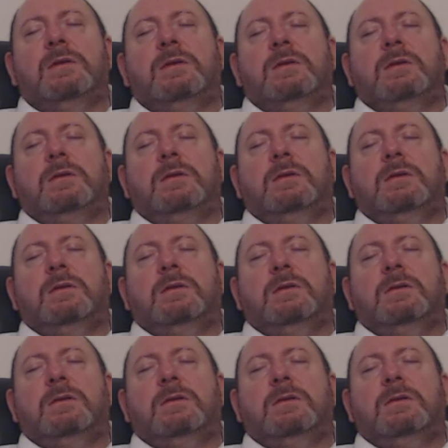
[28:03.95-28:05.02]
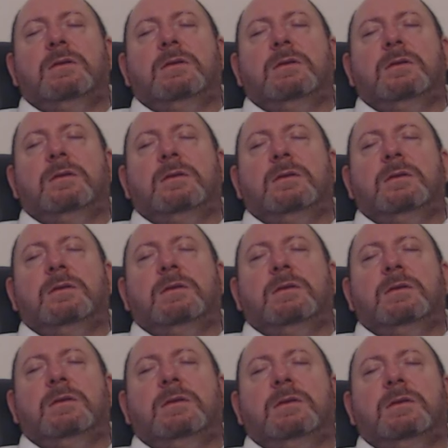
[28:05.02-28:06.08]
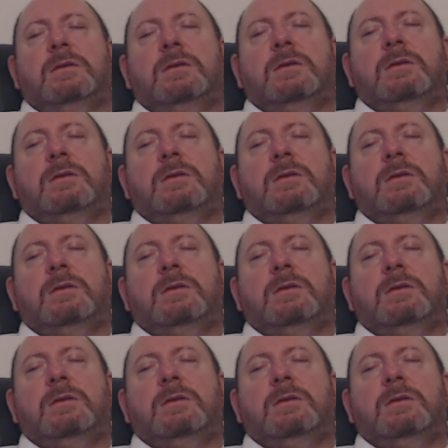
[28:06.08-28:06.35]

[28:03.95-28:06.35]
(silence)